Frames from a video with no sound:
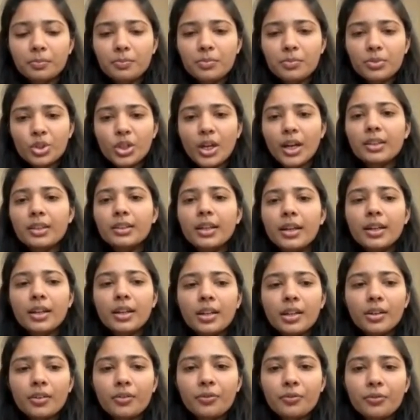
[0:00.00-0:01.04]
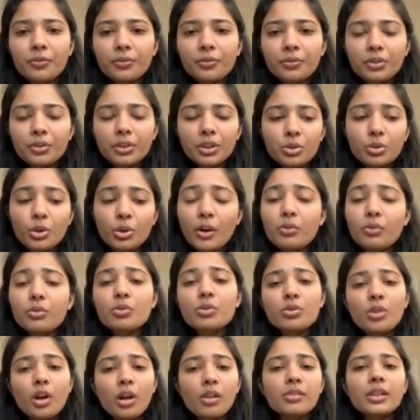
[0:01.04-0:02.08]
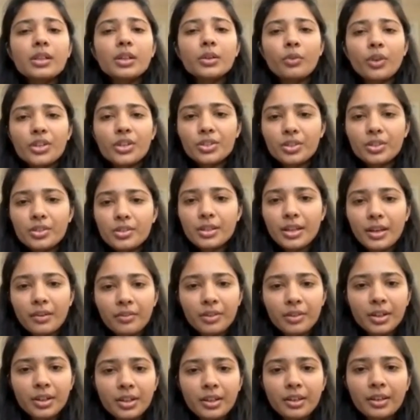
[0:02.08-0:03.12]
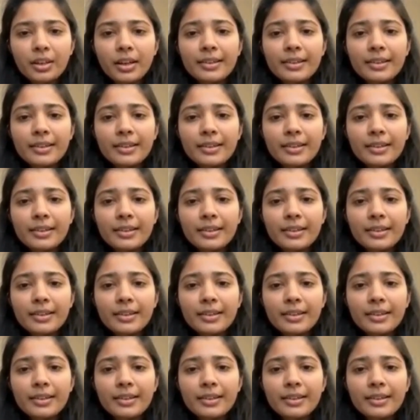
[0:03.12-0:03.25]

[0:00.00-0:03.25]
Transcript: check that if you have to solve the questions every day,